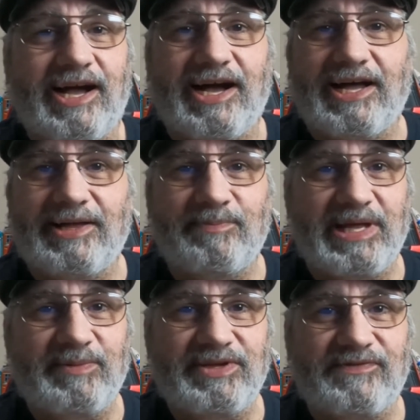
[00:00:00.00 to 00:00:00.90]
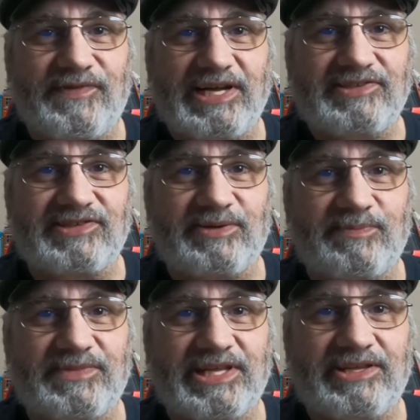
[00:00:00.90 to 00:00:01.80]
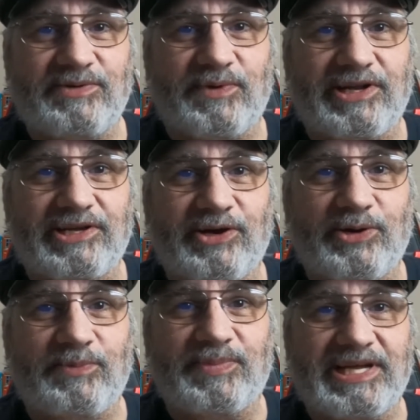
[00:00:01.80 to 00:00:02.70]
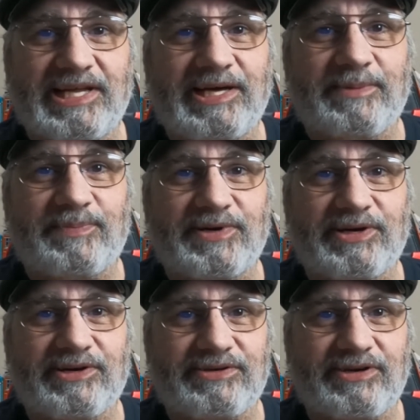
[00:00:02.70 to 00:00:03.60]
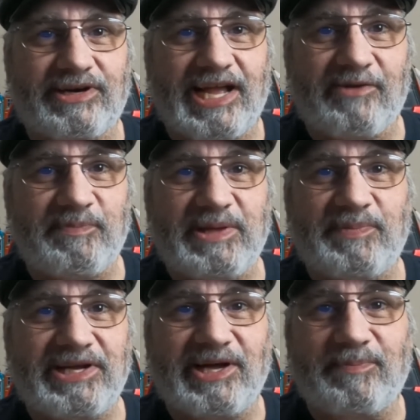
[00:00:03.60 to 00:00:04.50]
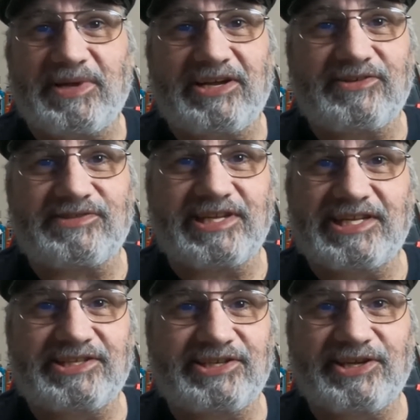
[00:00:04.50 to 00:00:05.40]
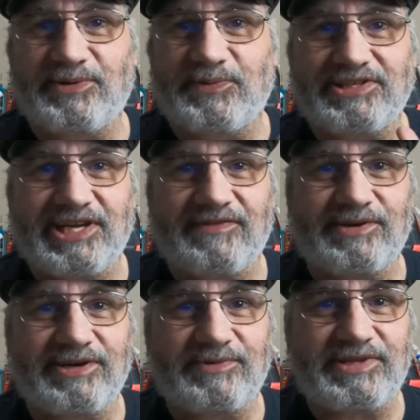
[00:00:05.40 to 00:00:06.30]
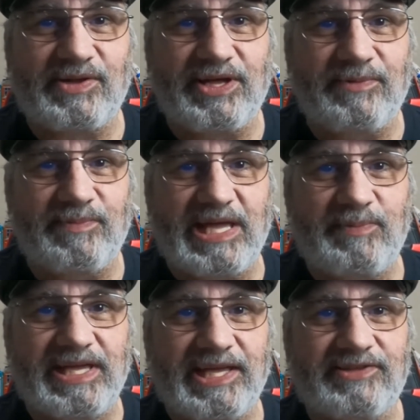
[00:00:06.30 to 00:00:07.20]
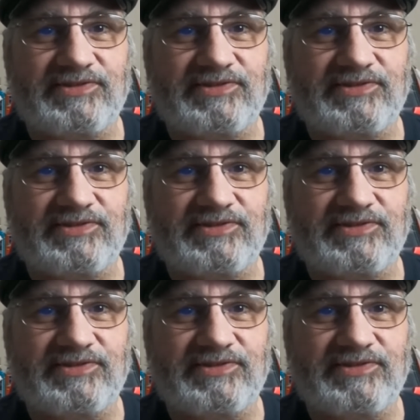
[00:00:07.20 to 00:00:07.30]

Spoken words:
and maybe you'll find something that you want to go and pick up, or have me pick up and I'll send it to you, whichever it may be.